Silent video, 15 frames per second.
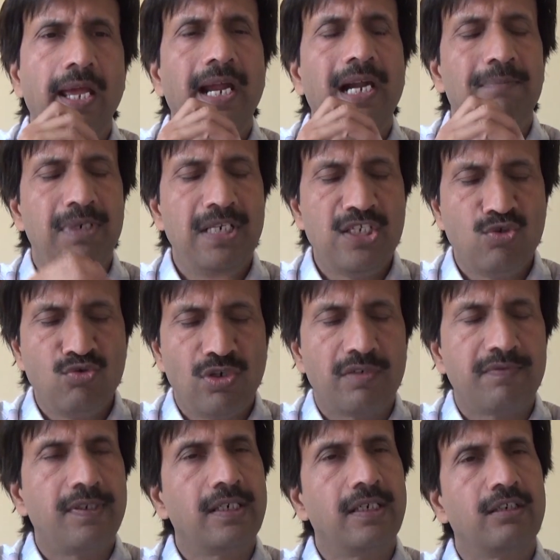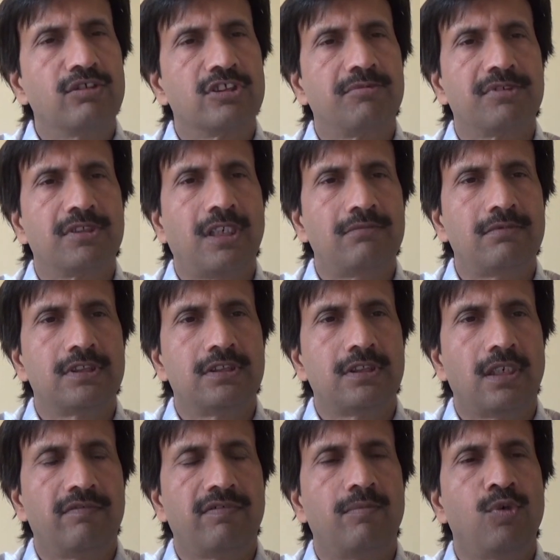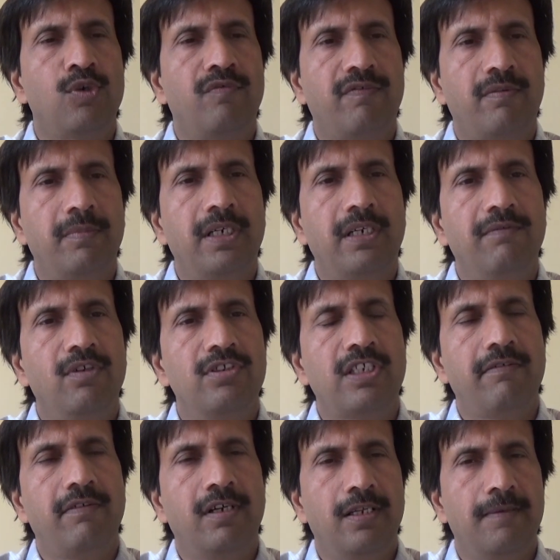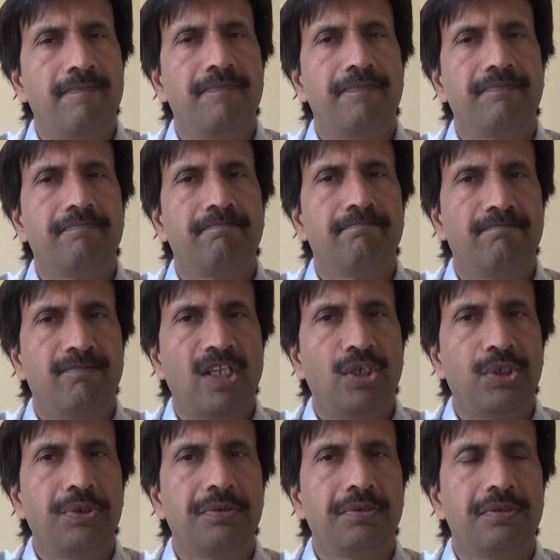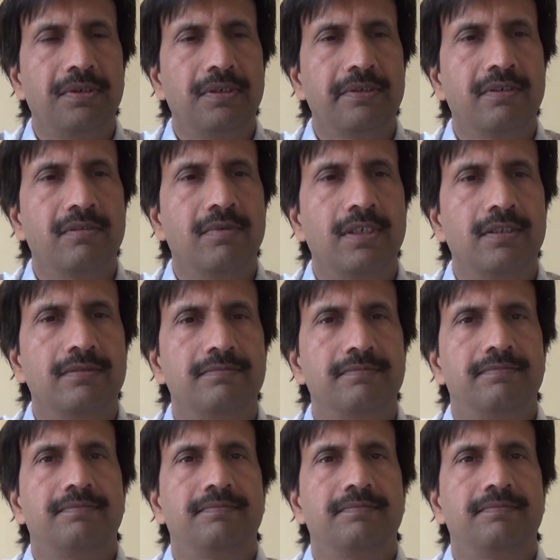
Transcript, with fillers: and please do not forget to subscribe this channel for more information videos every day thank you goodbye